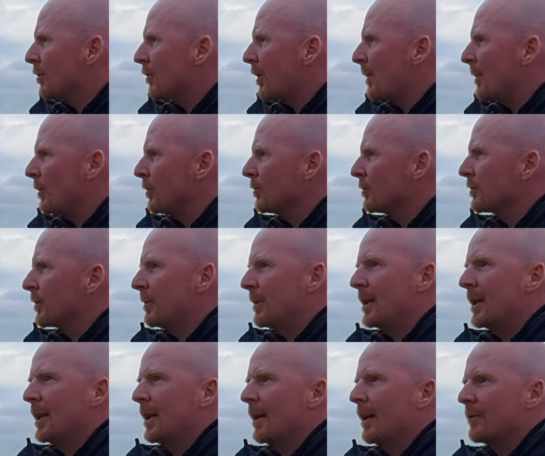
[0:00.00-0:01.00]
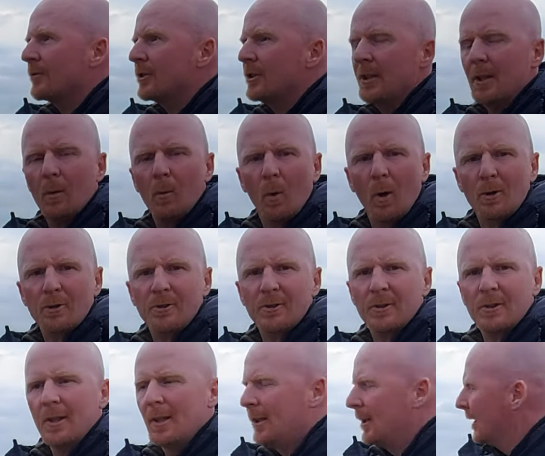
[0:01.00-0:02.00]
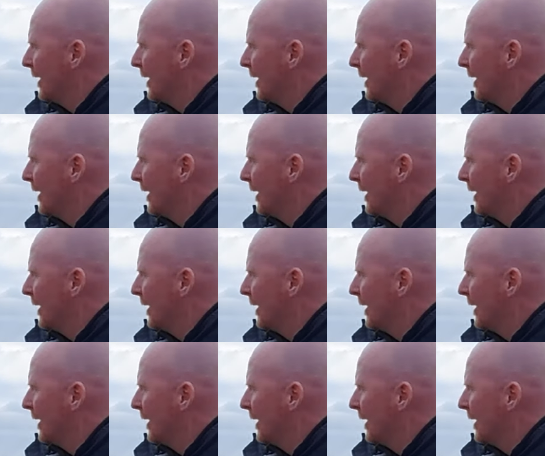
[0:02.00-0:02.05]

ripples. I mean, I've seen it worse,